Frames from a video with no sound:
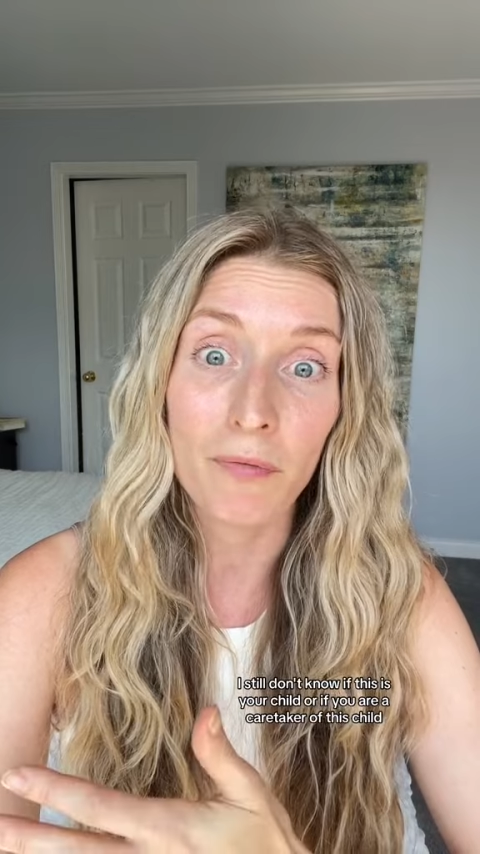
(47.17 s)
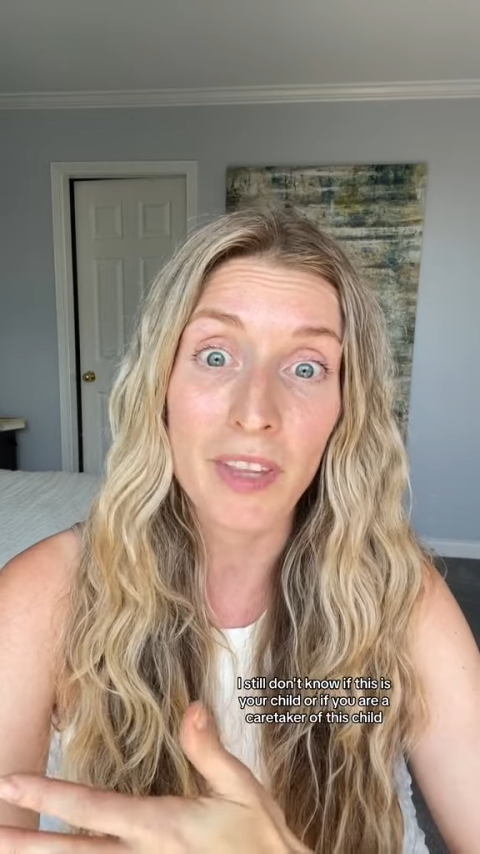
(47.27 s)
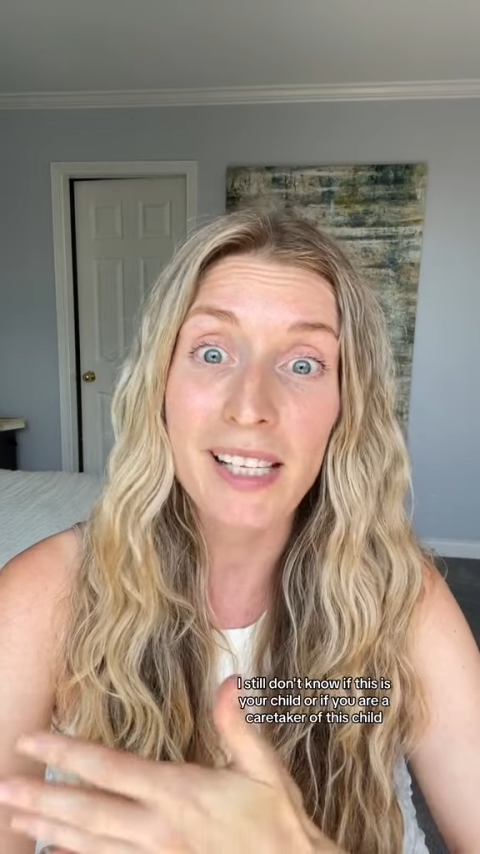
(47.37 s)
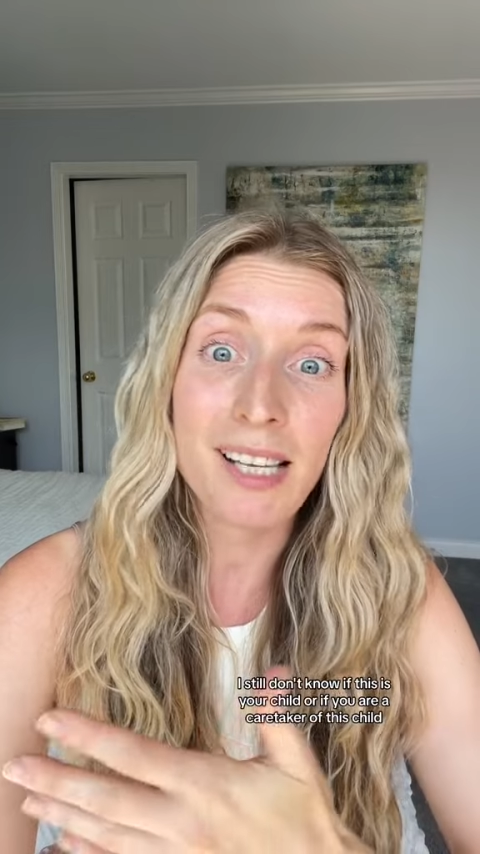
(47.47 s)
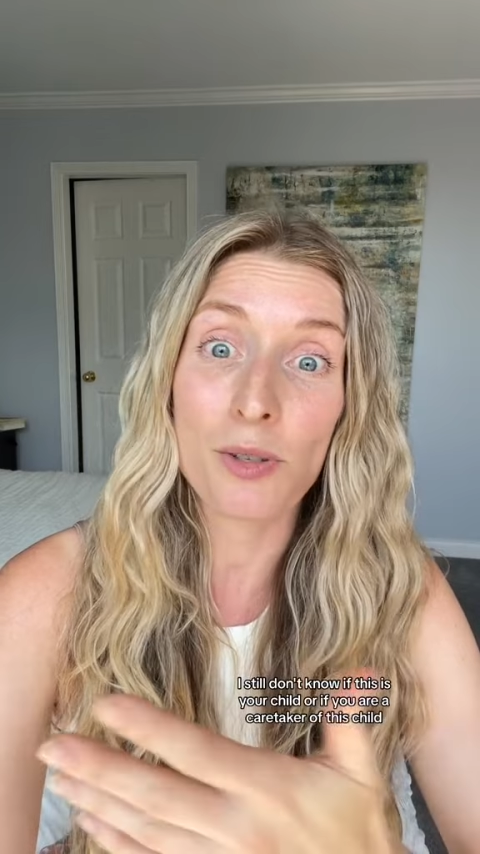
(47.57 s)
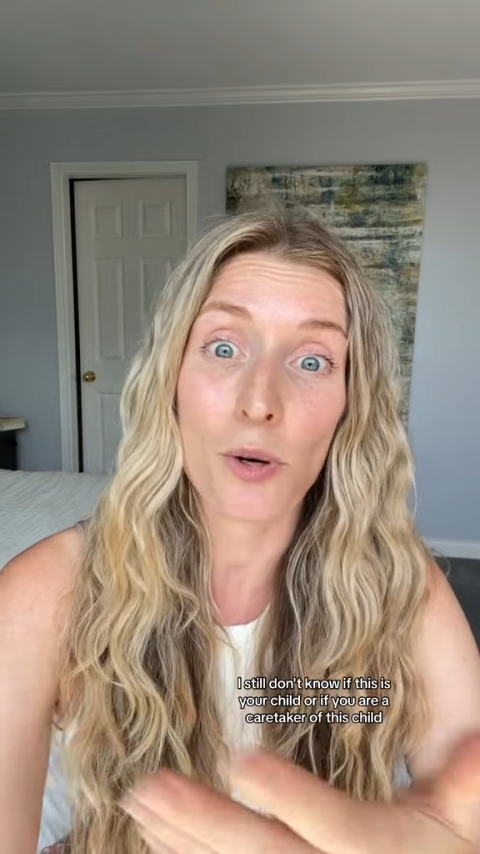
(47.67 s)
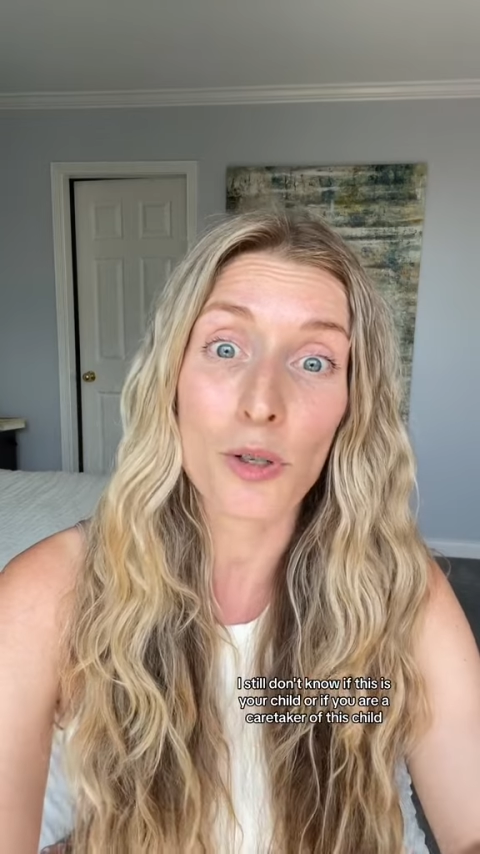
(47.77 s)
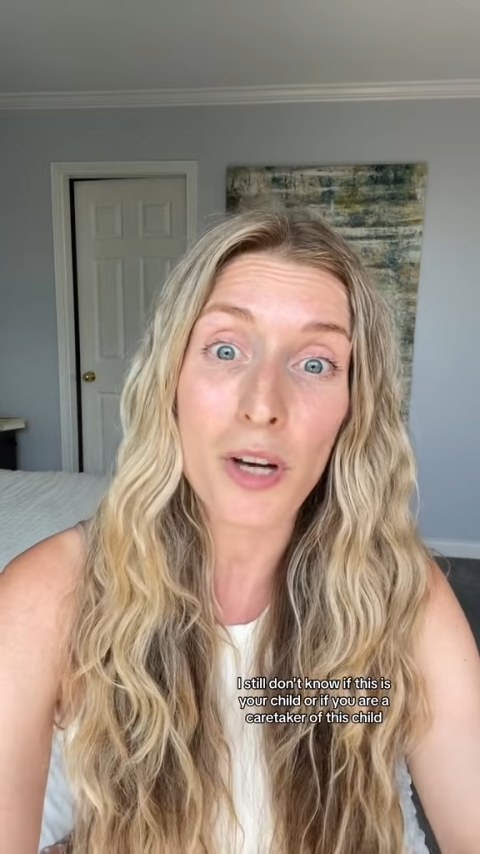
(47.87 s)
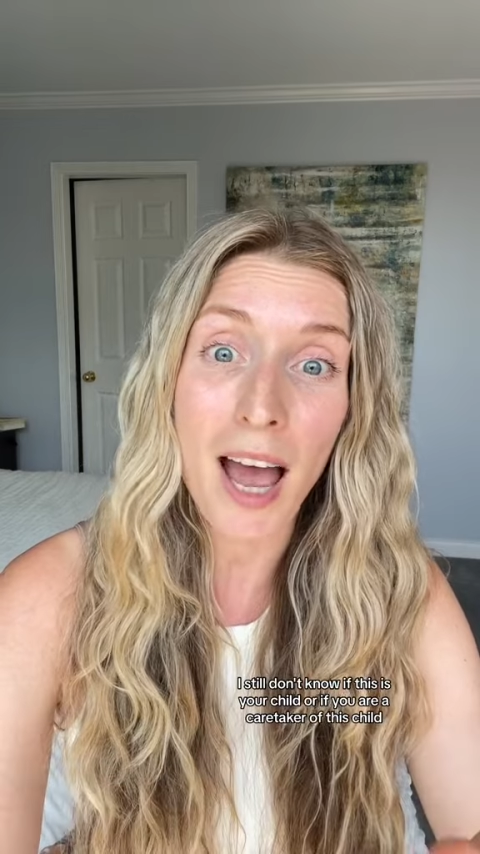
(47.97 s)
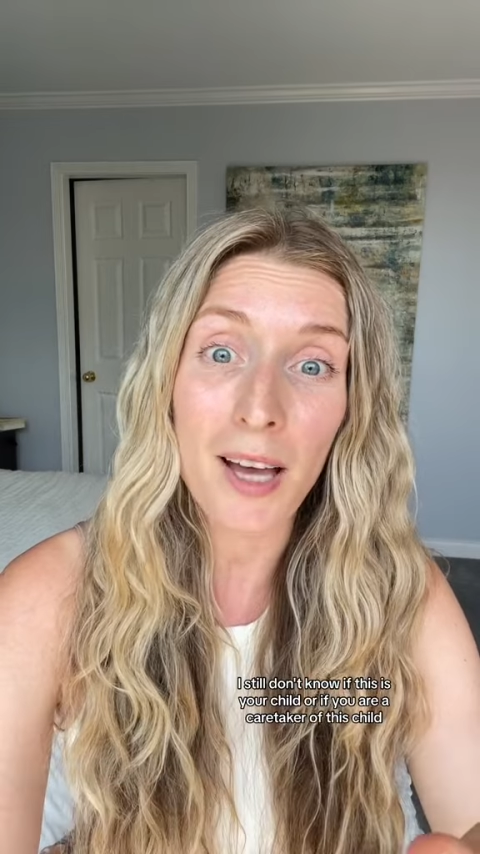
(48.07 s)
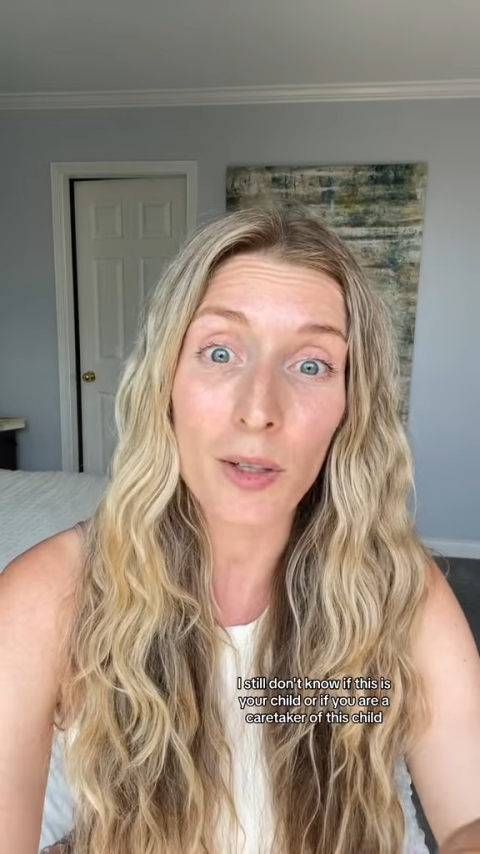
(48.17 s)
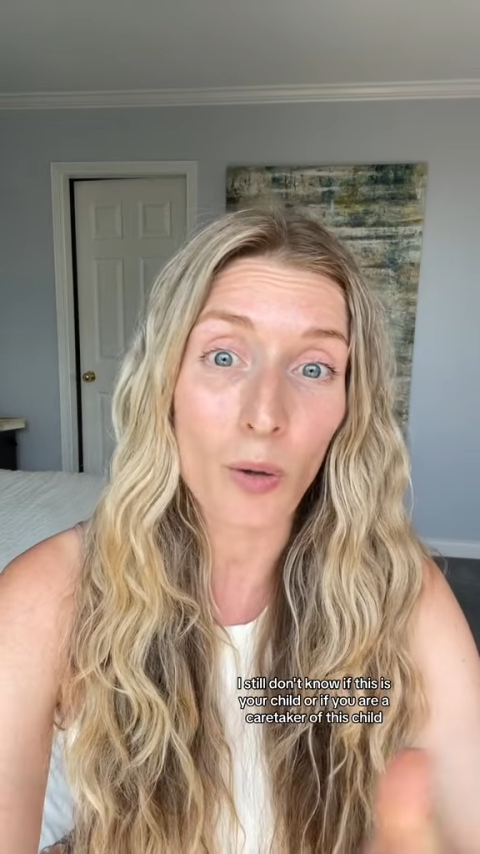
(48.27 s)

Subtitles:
this is your child